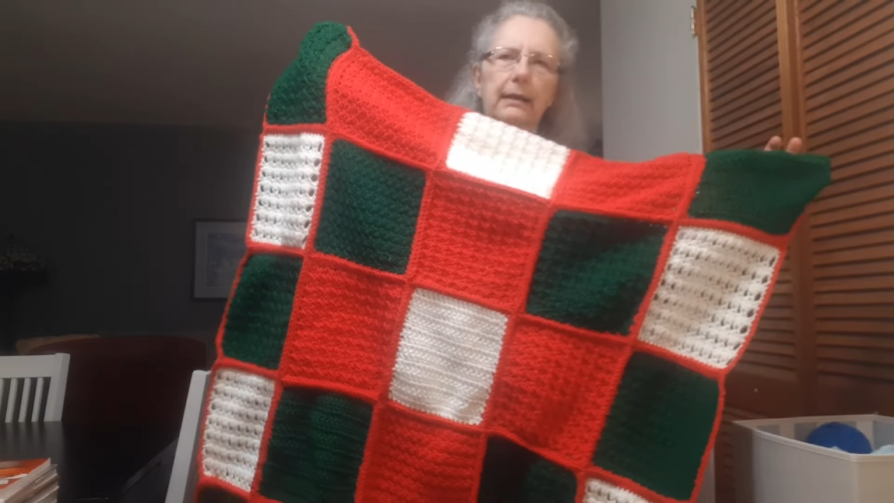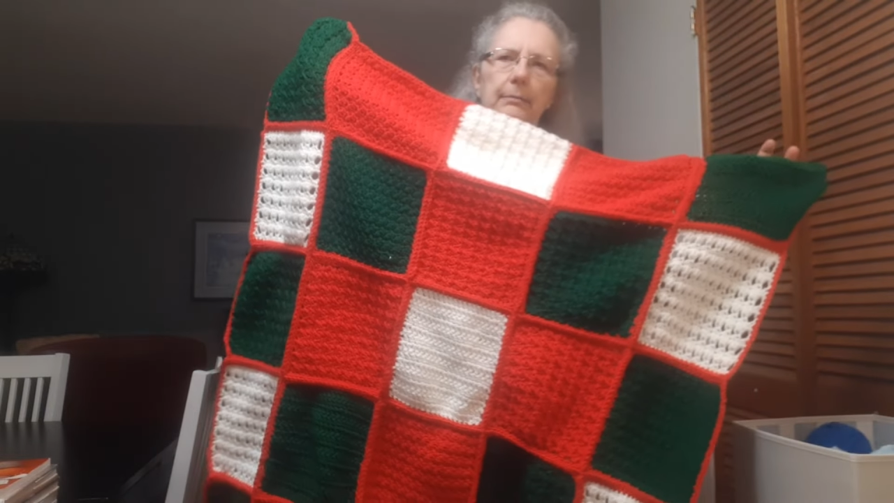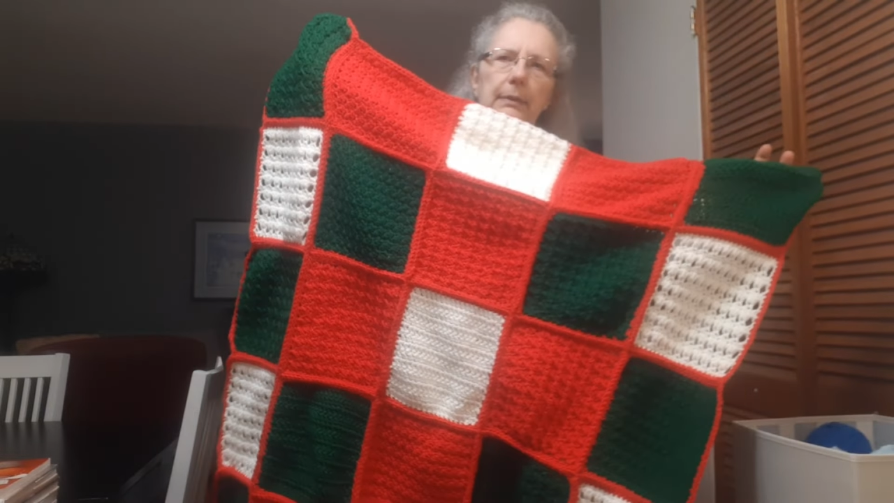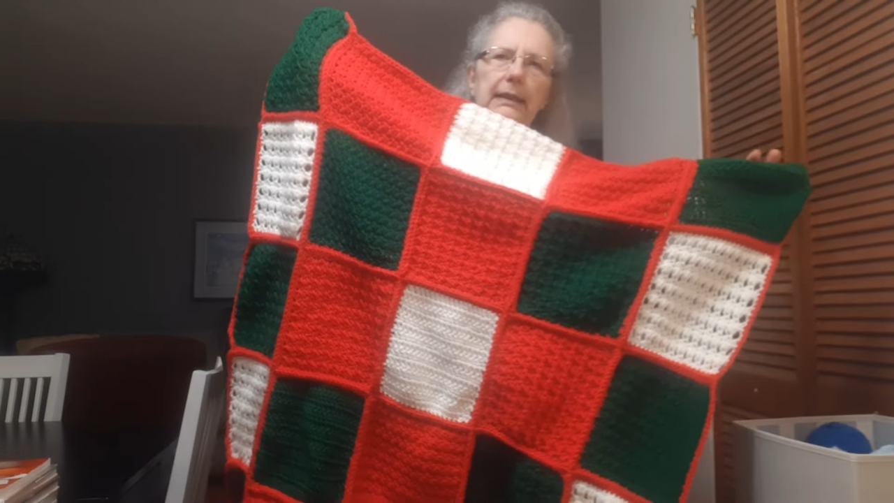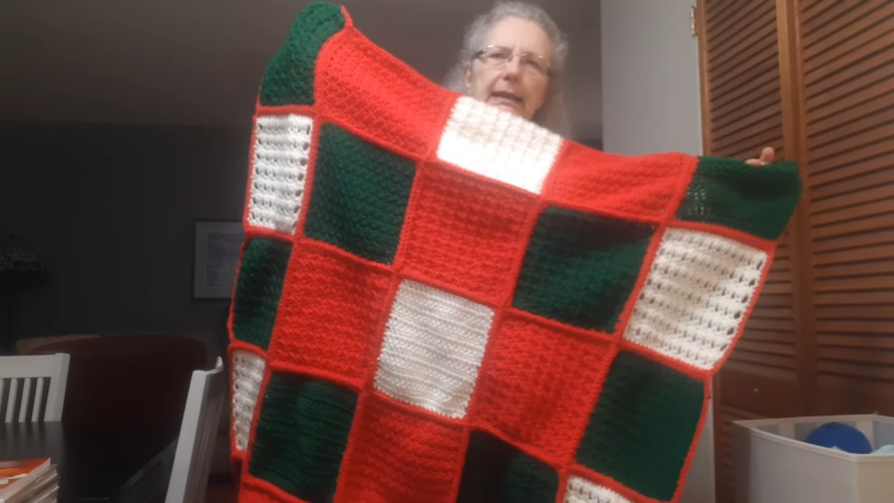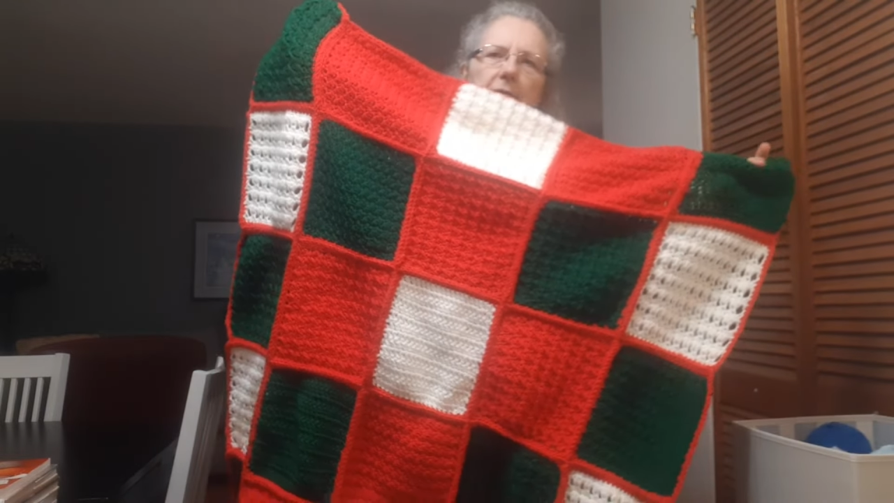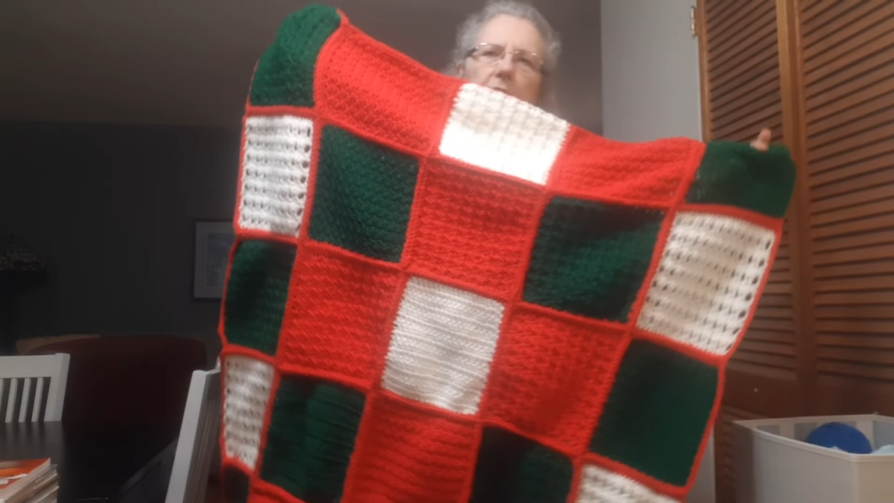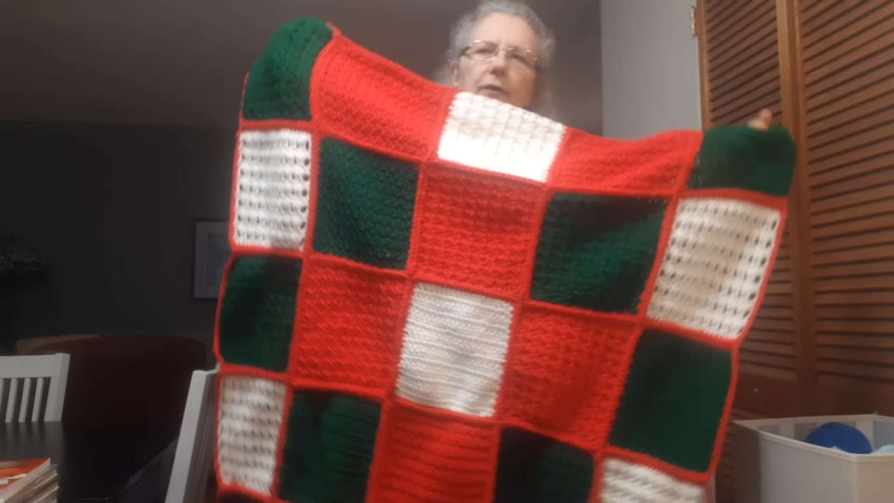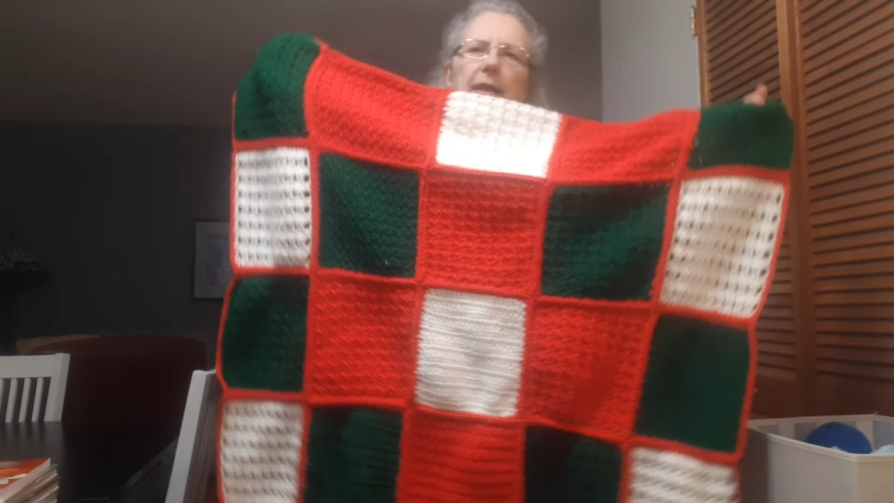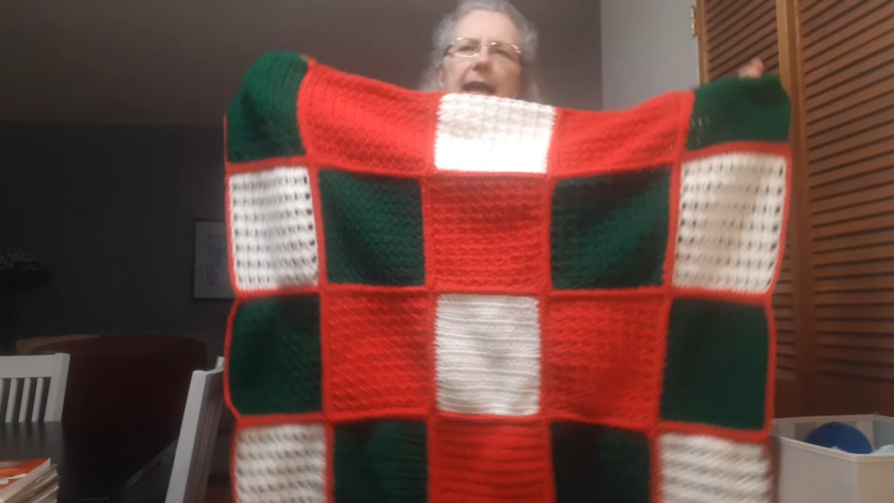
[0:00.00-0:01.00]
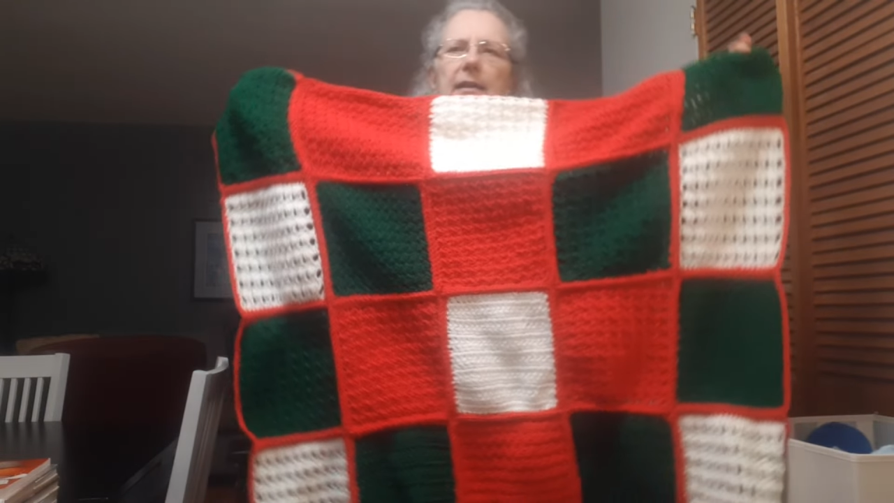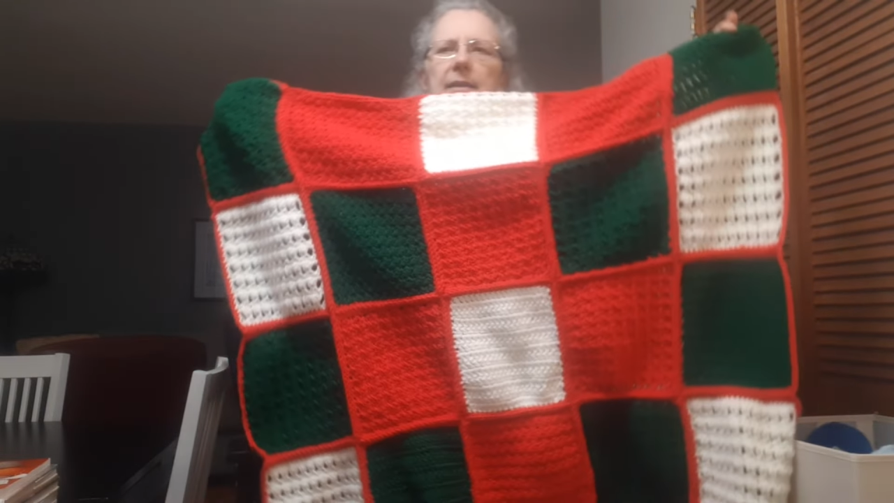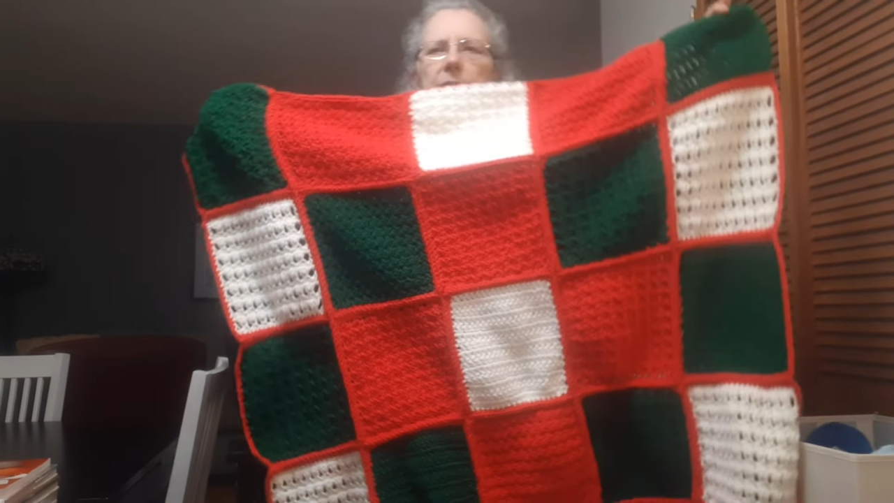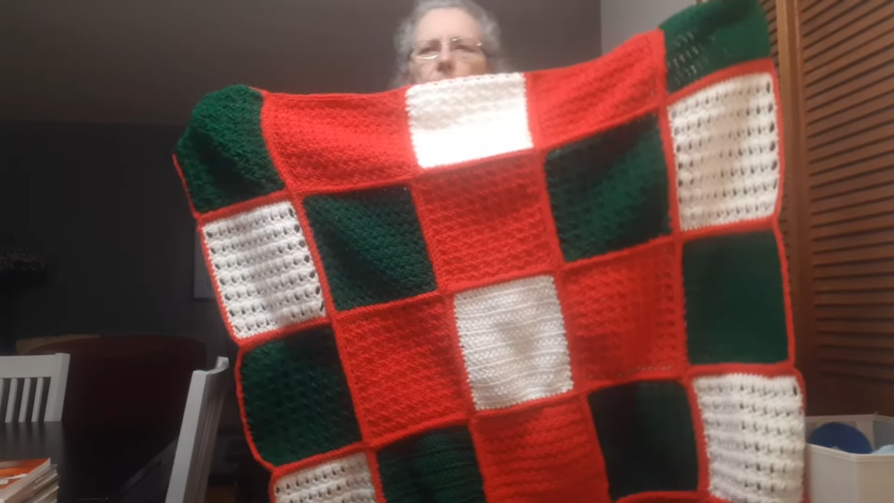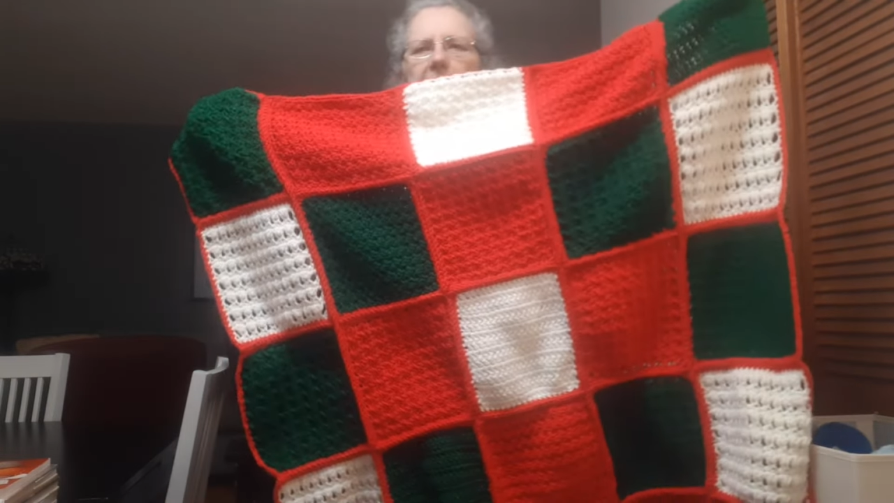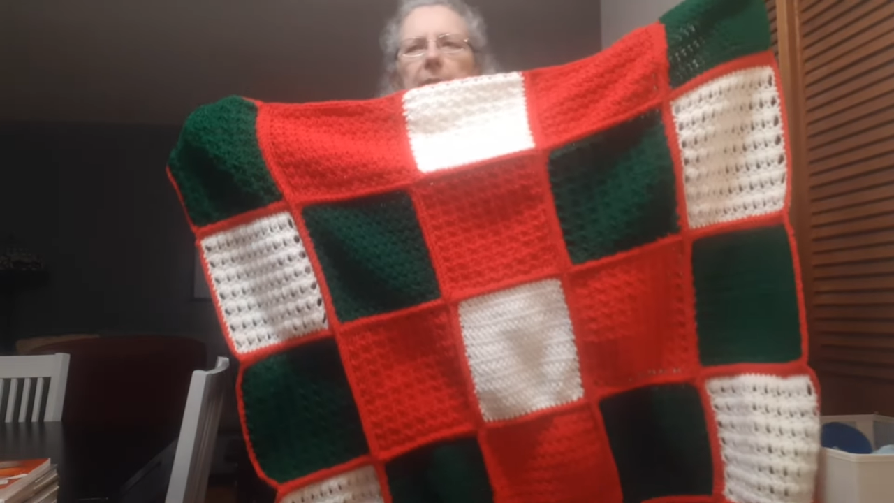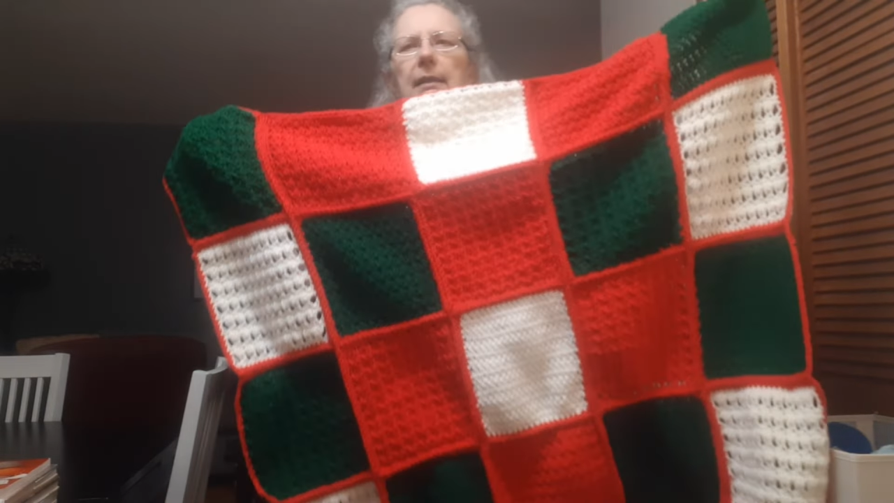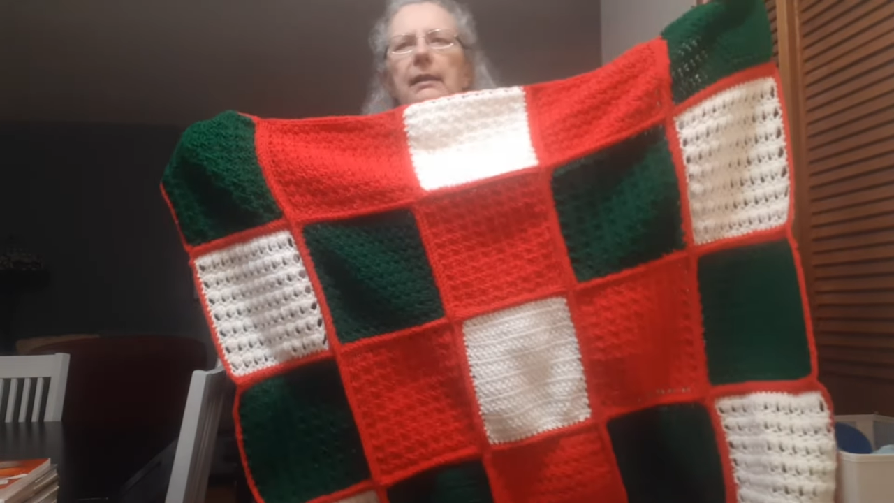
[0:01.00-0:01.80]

complete for next week.